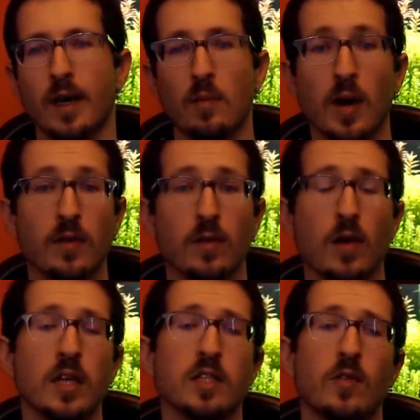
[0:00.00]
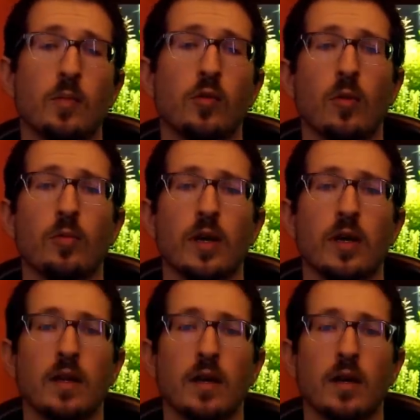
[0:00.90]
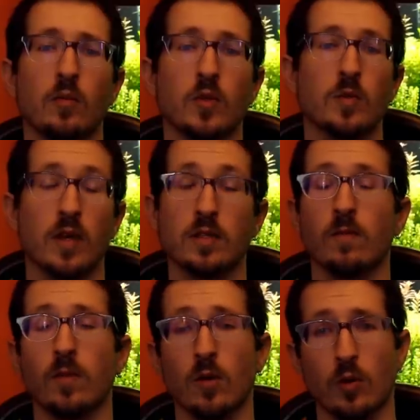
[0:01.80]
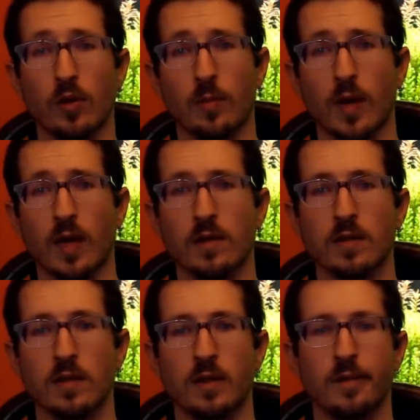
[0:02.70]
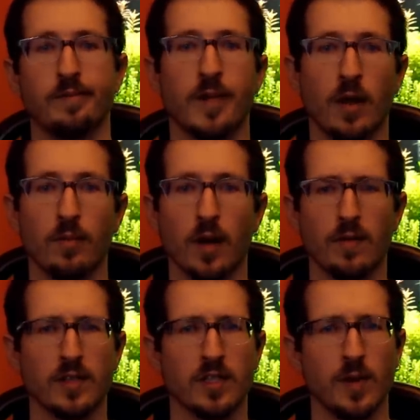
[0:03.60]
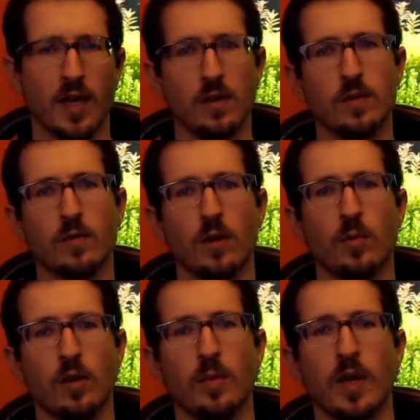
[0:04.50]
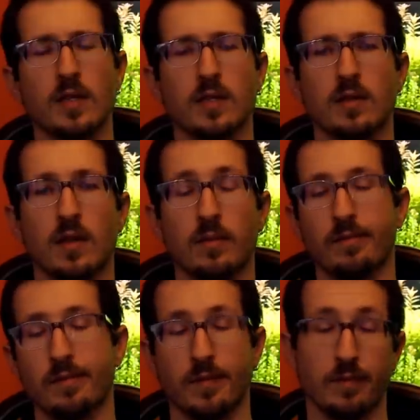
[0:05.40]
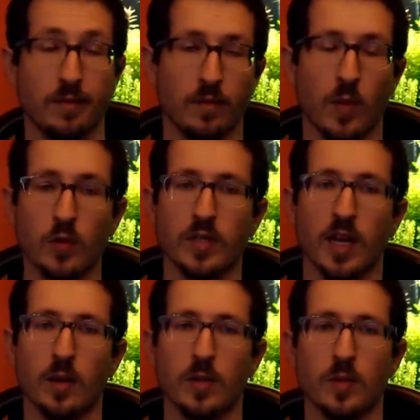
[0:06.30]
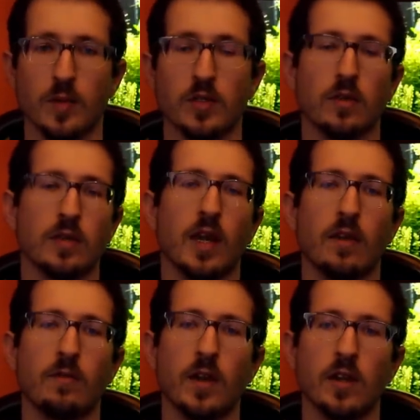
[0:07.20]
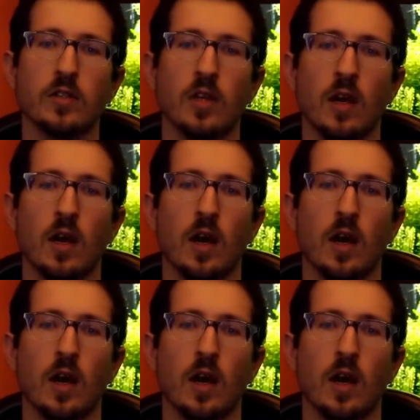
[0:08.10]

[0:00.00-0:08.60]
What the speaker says: by the loss of appropriate response to verbal commands. Now, obviously, we can't use verbal commands in most animals, but certainly not fish.